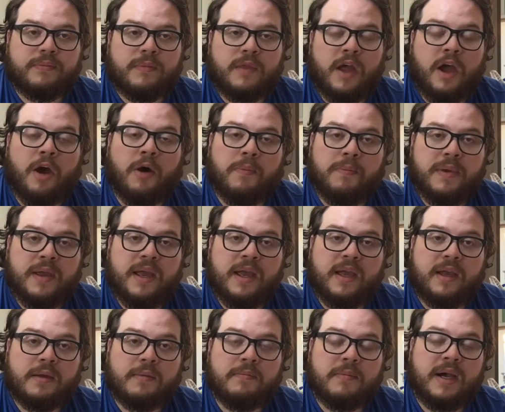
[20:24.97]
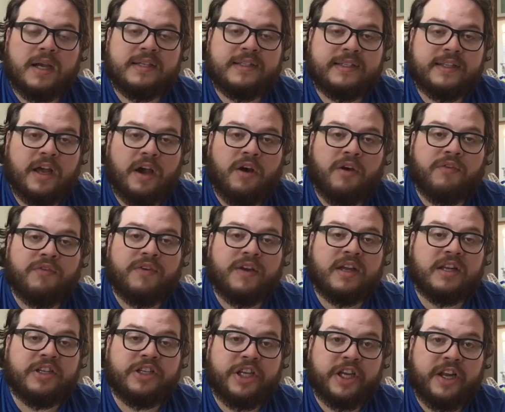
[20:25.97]
helping myself
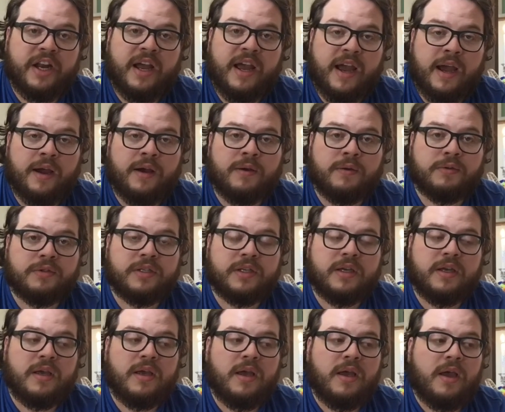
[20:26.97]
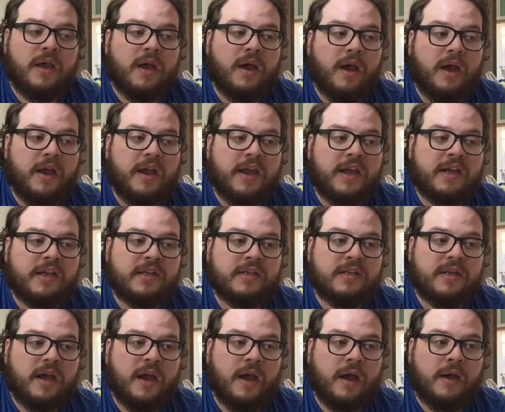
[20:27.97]
and Jenna out and
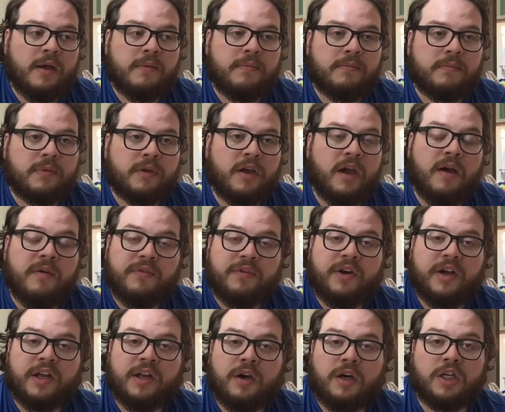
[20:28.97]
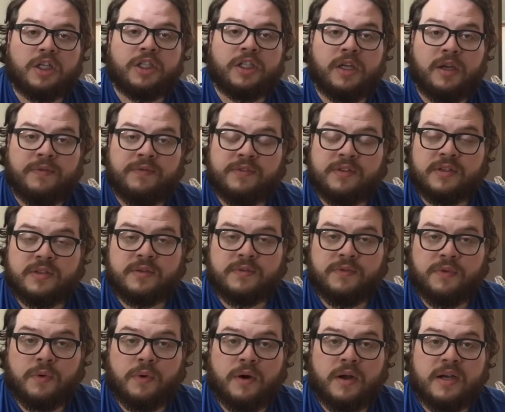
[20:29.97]
covering our shifts
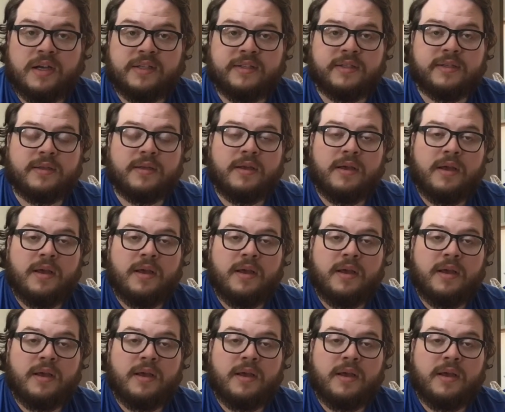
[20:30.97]
for us,